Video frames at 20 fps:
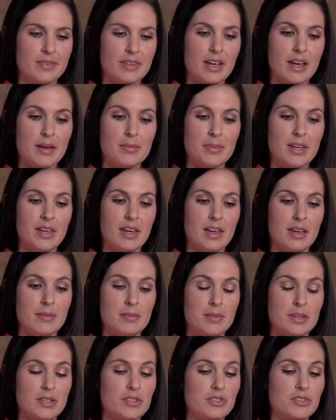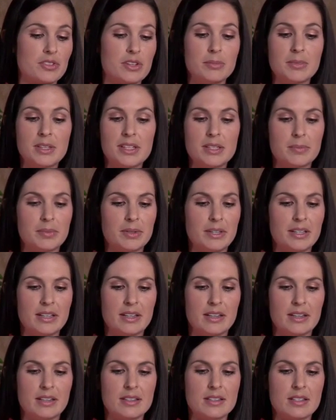I became extremely
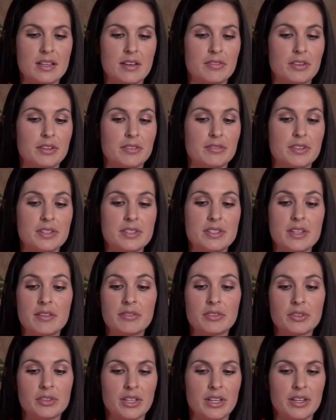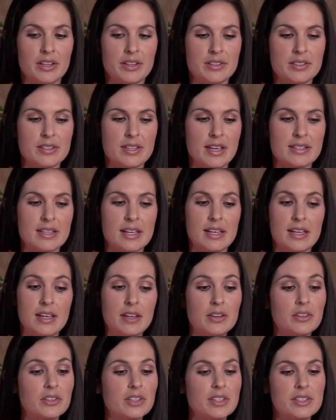depleted and suffered for several years as I
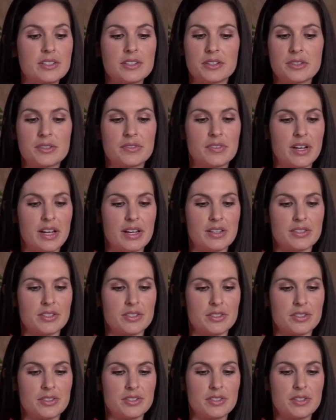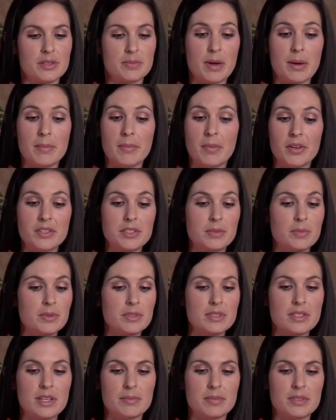eagerly searched for answers to my multiple
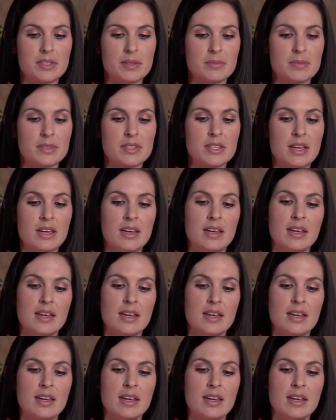symptoms